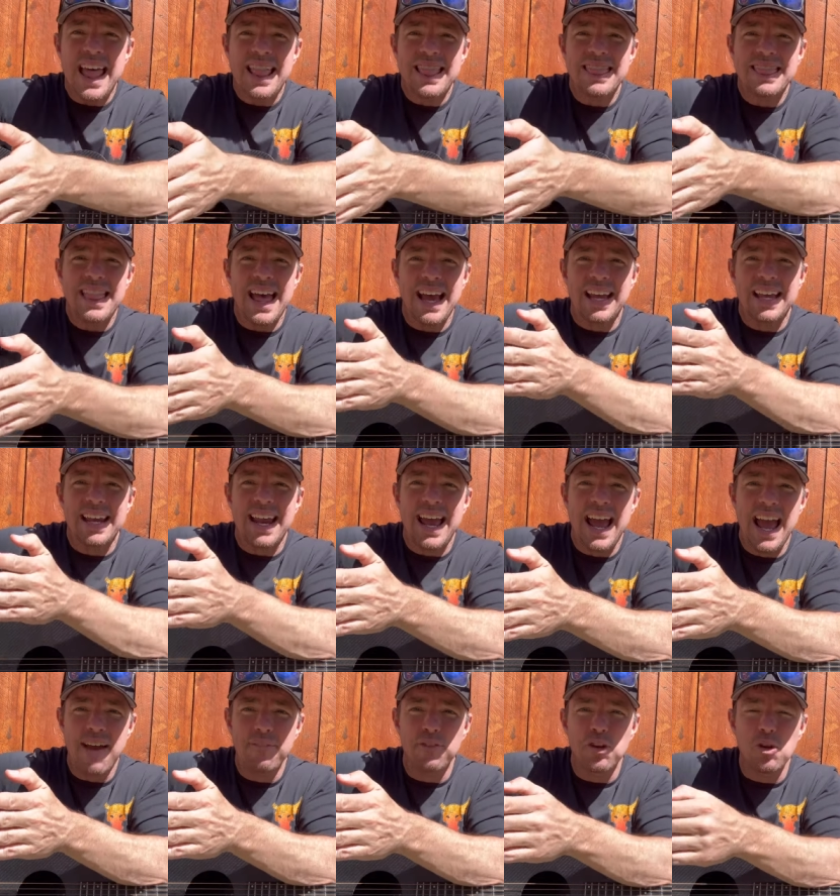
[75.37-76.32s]
that can
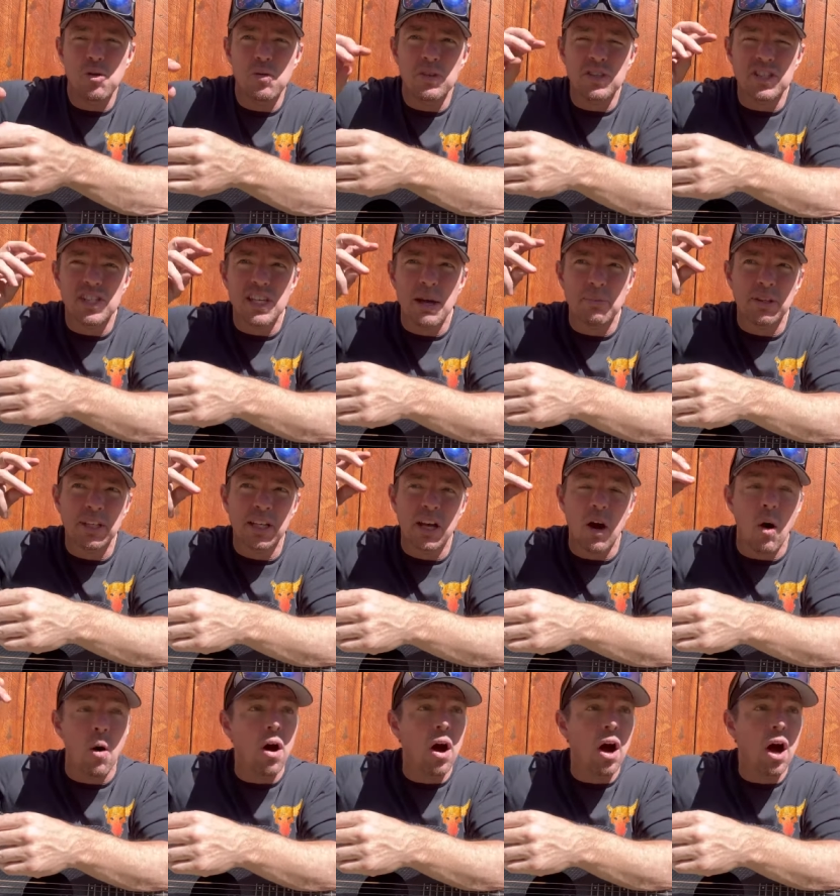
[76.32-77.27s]
have you something
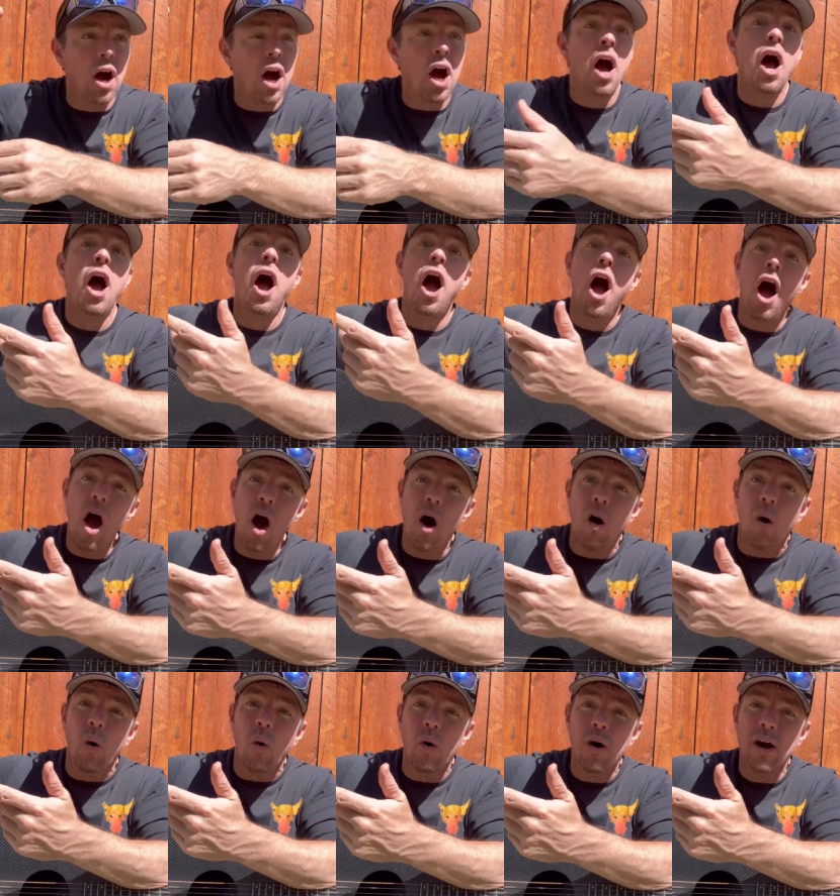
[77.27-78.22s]
go,
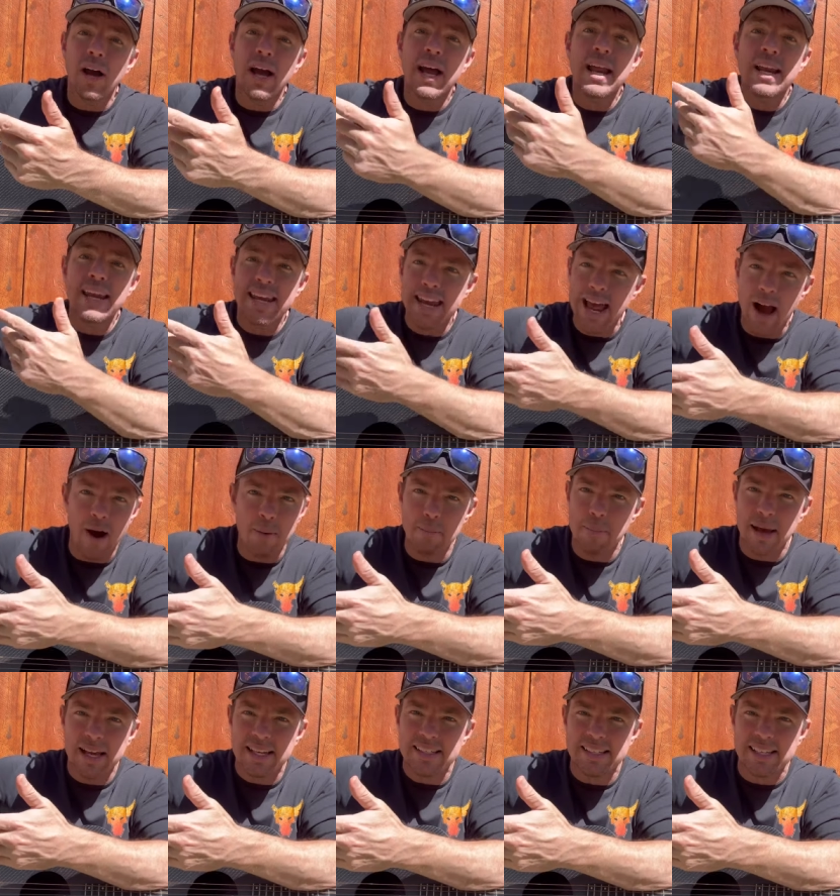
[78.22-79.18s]
oh, now it
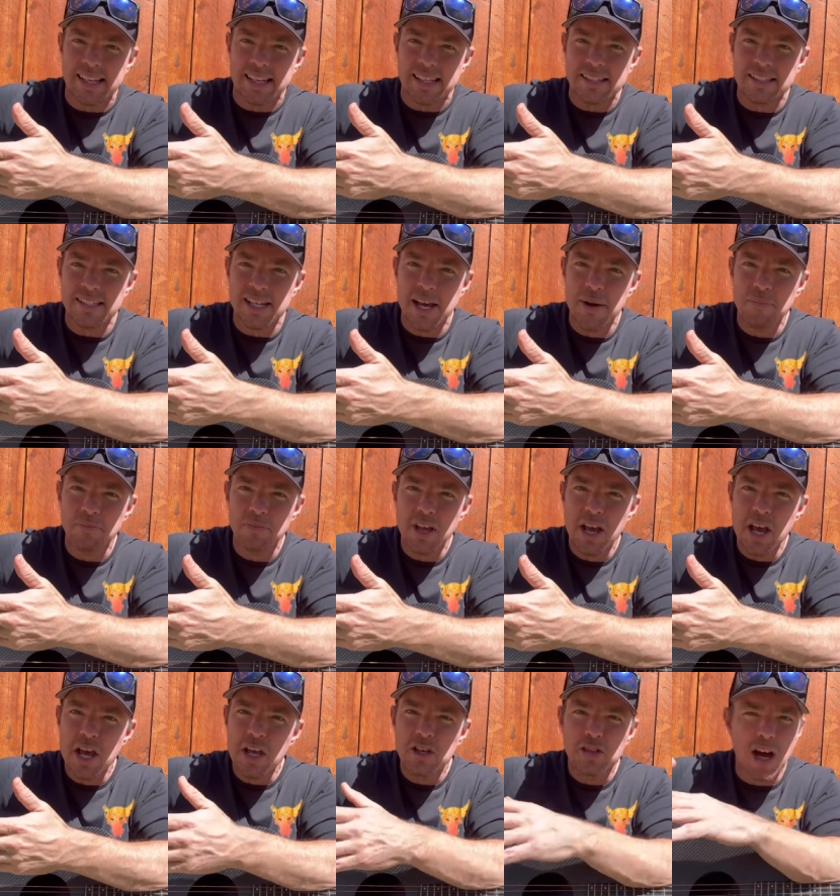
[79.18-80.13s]
makes sense.
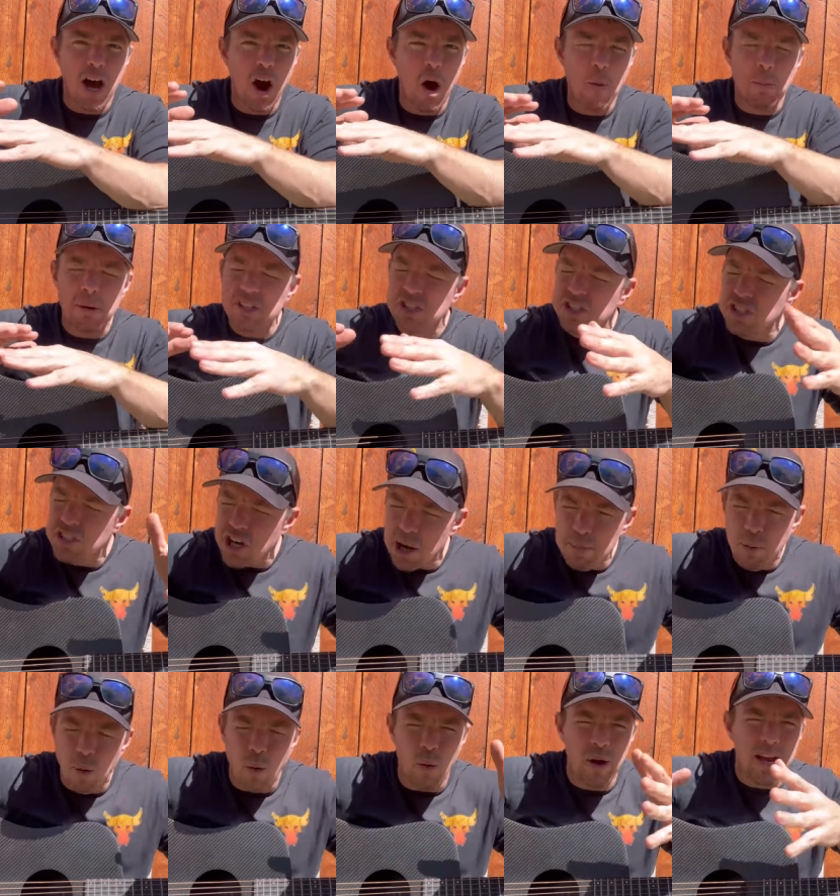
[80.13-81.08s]
So I hope at some
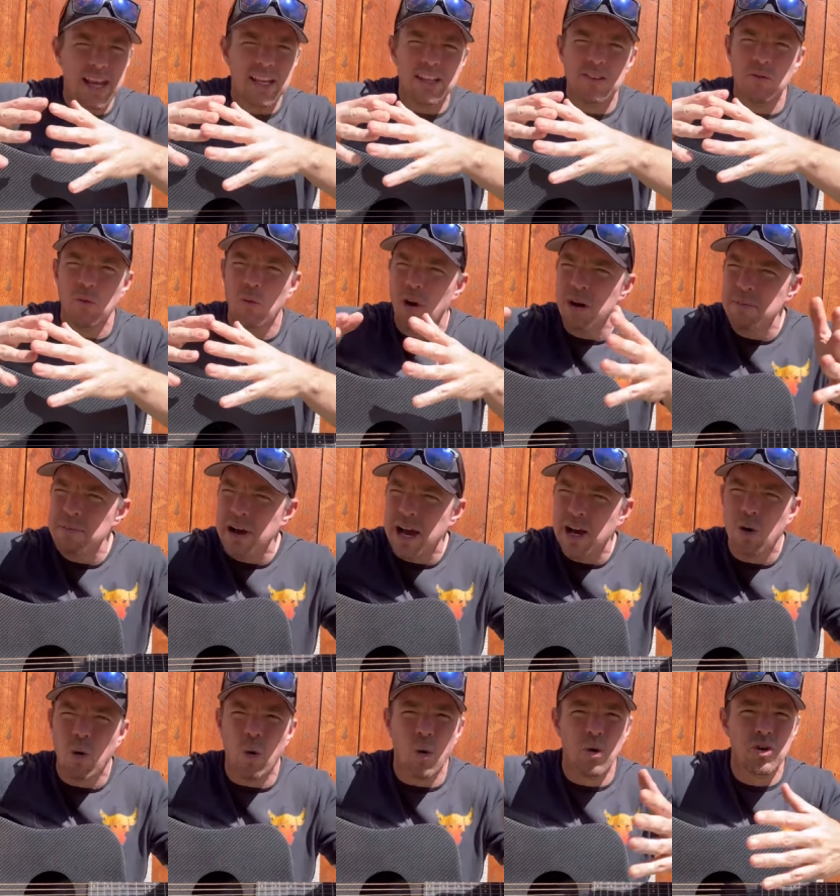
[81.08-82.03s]
point in one of my
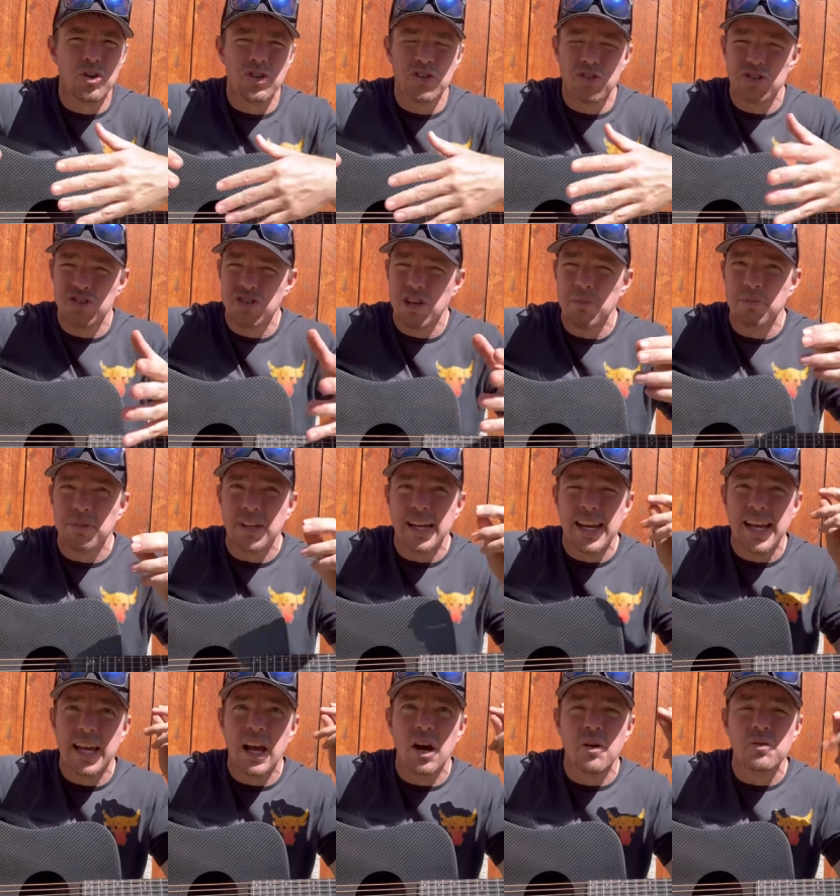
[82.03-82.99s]
courses or something,
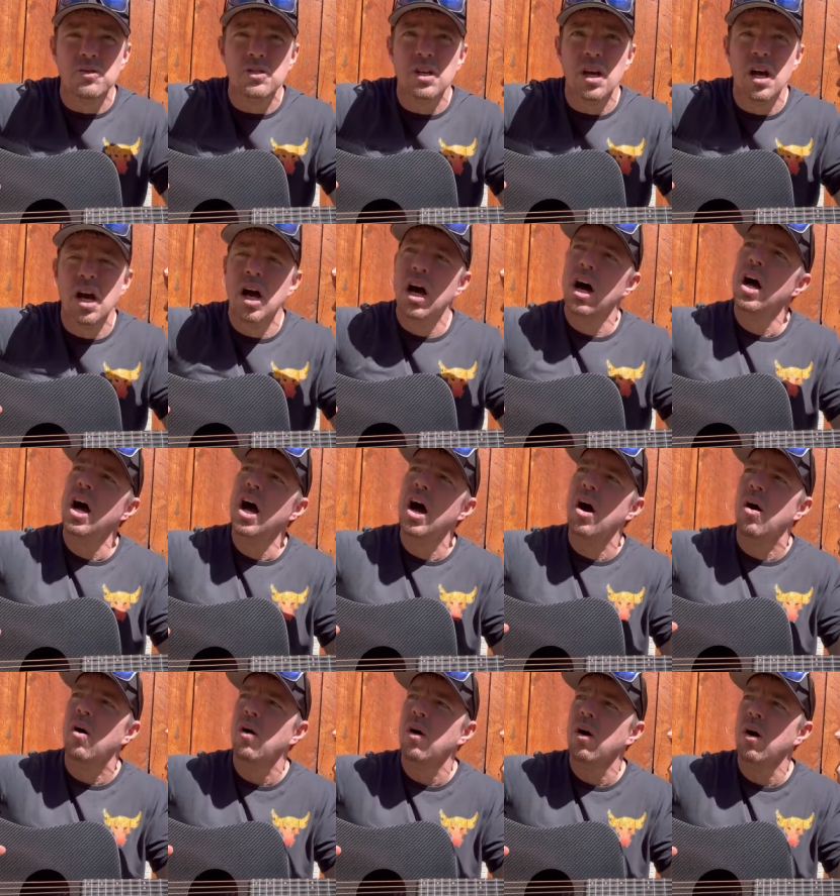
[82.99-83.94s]
he goes,
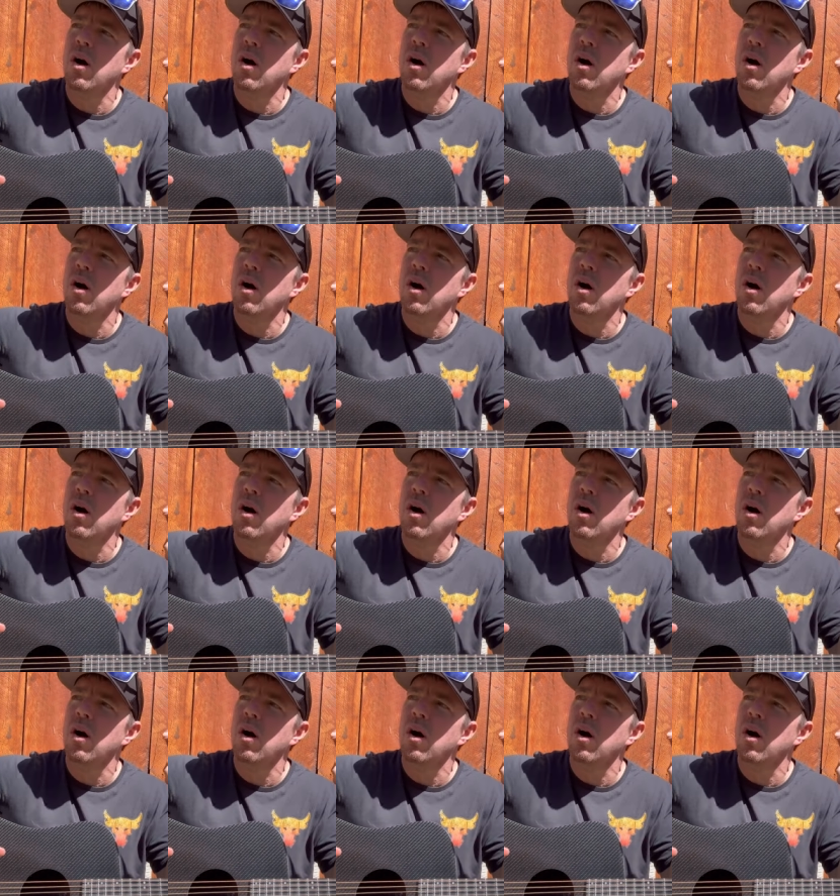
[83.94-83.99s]
oh,